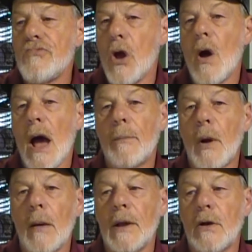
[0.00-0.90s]
I
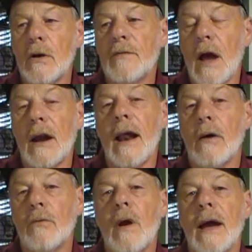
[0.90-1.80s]
probably could have got it
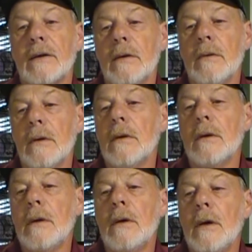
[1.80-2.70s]
out and racked it
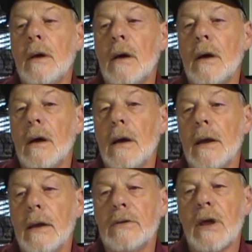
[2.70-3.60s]

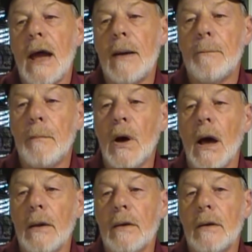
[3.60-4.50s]
in time,
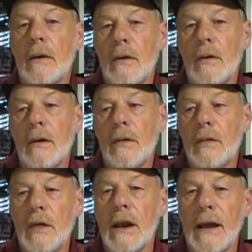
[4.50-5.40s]
but
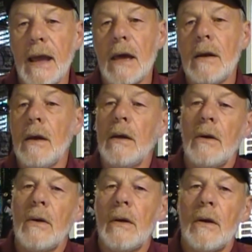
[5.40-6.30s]
then again,
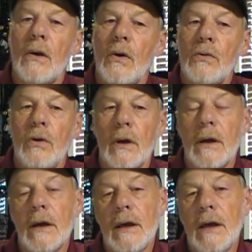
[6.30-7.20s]

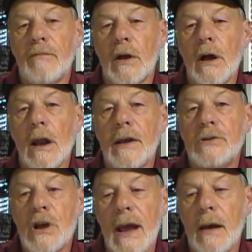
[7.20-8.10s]
if the gun
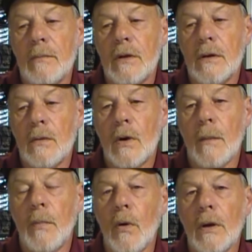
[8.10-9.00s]
had jammed when
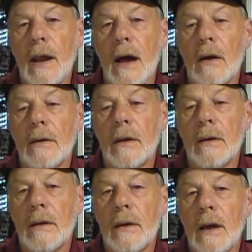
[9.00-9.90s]
I pulled it out,
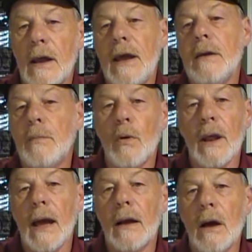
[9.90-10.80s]
and he'd have
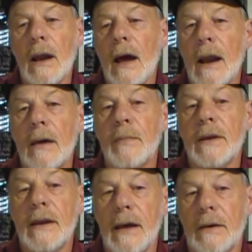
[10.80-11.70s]
pulled that gun out, I'd
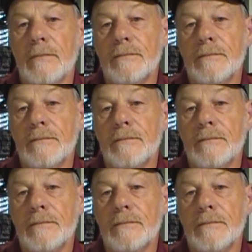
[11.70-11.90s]
been dead.